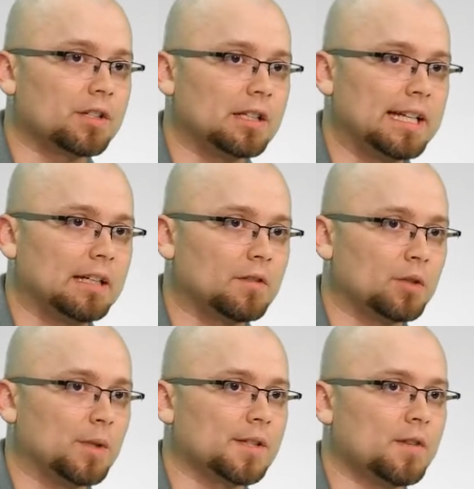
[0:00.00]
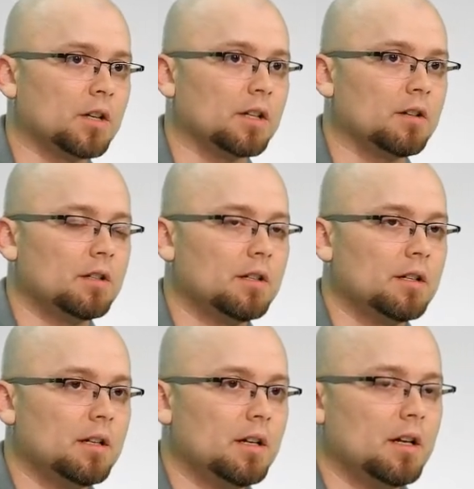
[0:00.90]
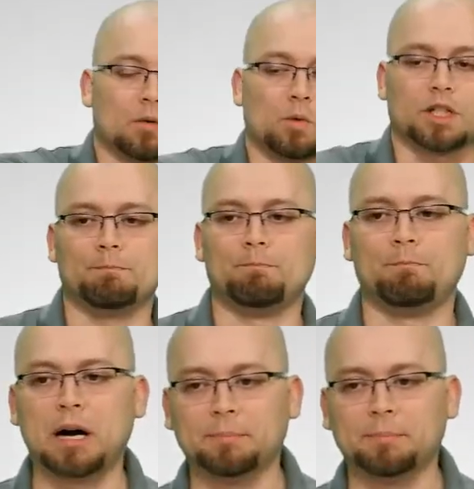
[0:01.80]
lien to Wells Fargo, which bumps